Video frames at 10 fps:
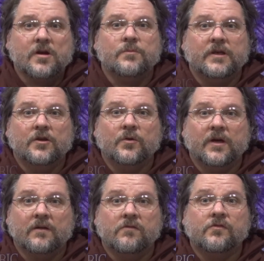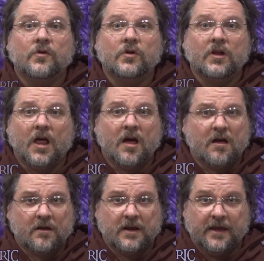going to be doing
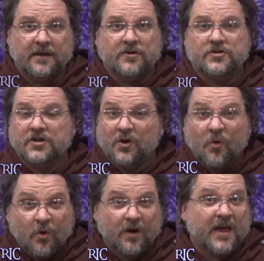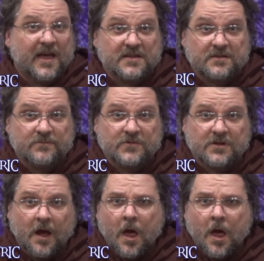full-on energy orgasms,